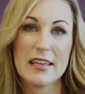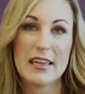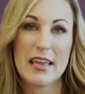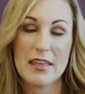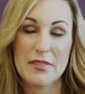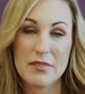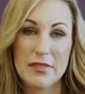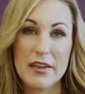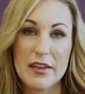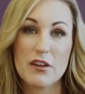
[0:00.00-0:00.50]

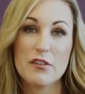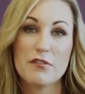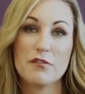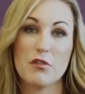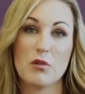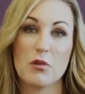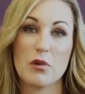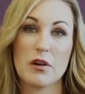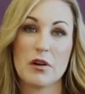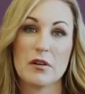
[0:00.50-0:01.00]
and
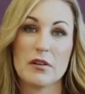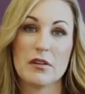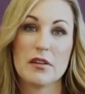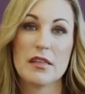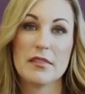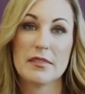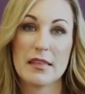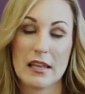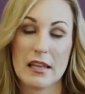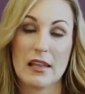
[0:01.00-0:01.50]
therefore
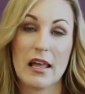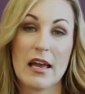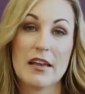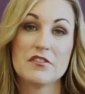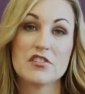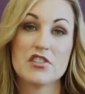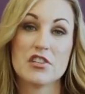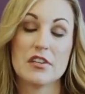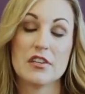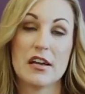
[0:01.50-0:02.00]
that life
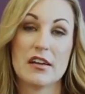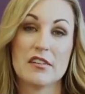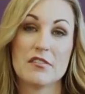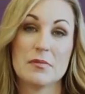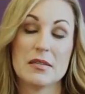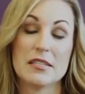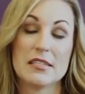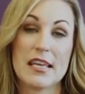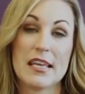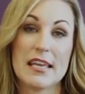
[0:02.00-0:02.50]
should not have
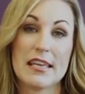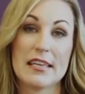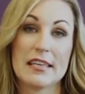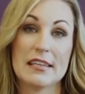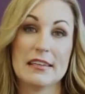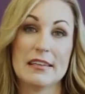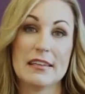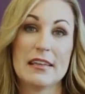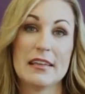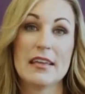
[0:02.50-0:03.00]
been
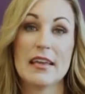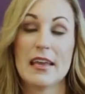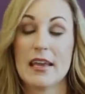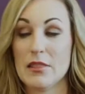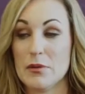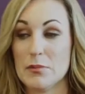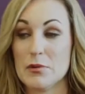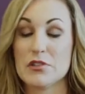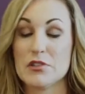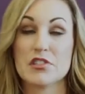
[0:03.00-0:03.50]
taken
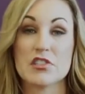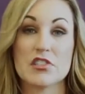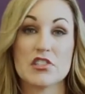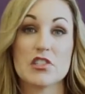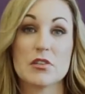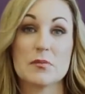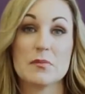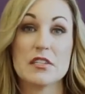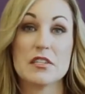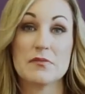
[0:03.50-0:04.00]
and the person
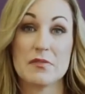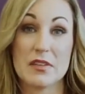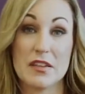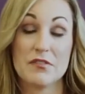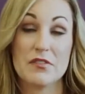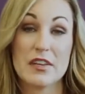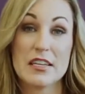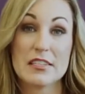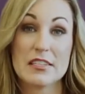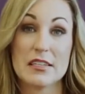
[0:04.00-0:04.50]
should be
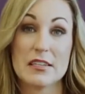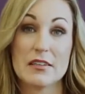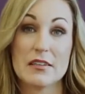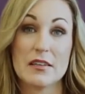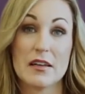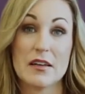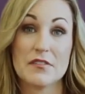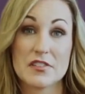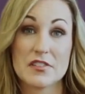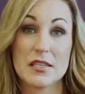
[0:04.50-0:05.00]
convicted
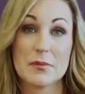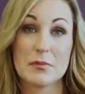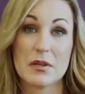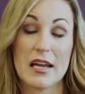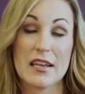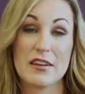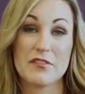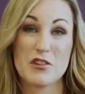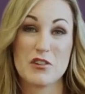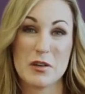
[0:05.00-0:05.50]
of some
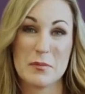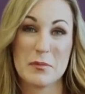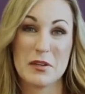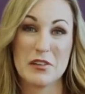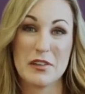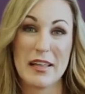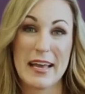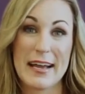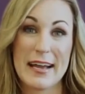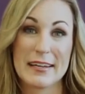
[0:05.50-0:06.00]
kind of
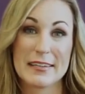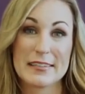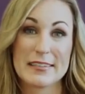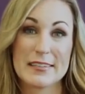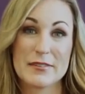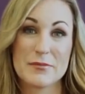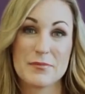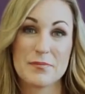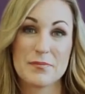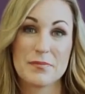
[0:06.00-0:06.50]
criminal act.
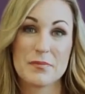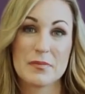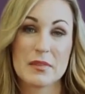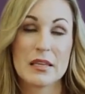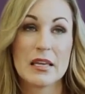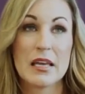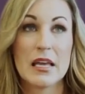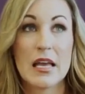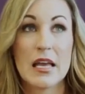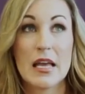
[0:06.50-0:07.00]

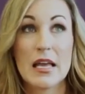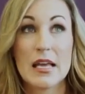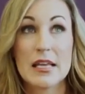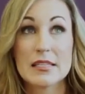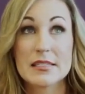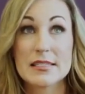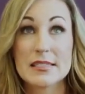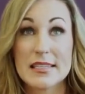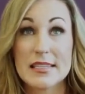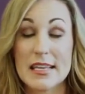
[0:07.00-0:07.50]

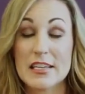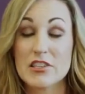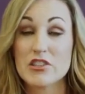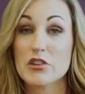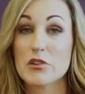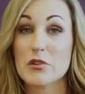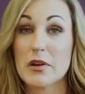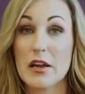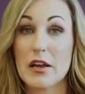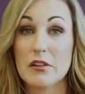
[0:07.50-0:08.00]
Stand
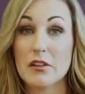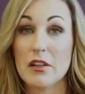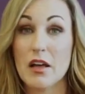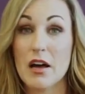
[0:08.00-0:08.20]
your ground